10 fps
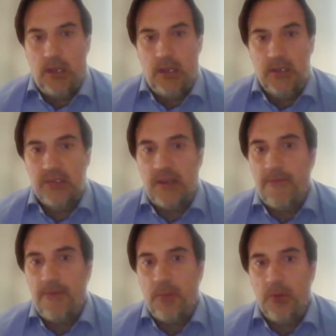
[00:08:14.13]
Same
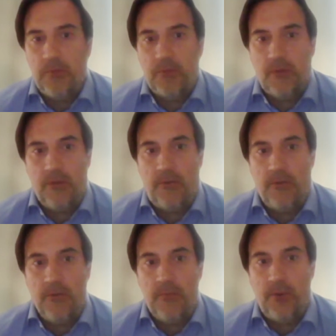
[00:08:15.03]
thing with
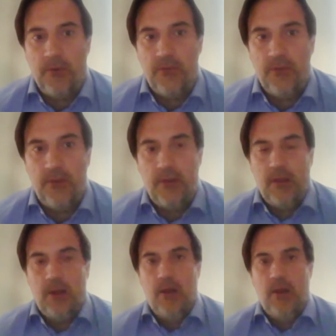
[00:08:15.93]
foreign policy.
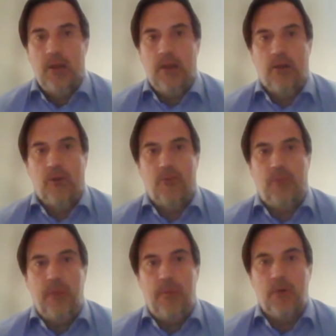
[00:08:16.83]
A lot of
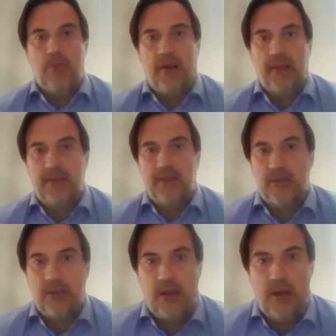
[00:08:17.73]
people credited
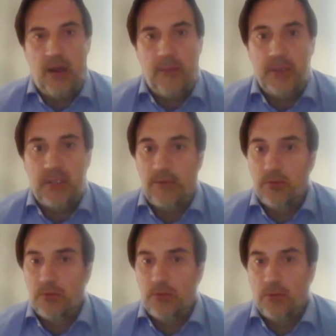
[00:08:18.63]
Ahmet
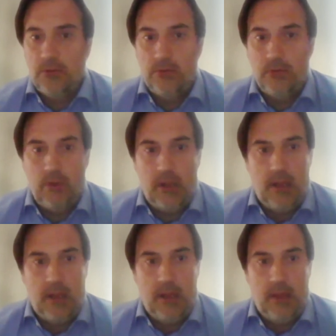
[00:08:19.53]
Davutoğlu
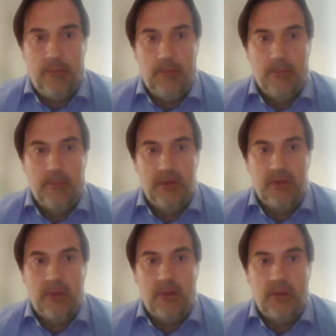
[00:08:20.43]

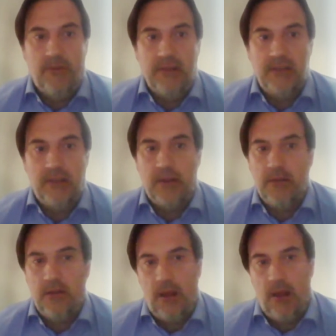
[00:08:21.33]
with
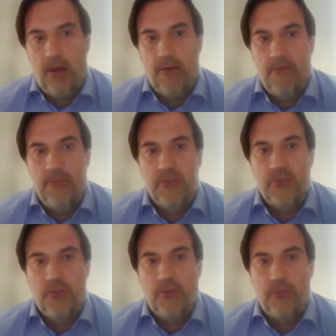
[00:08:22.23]
inventing
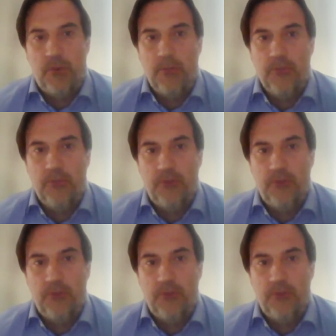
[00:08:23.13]
zero problems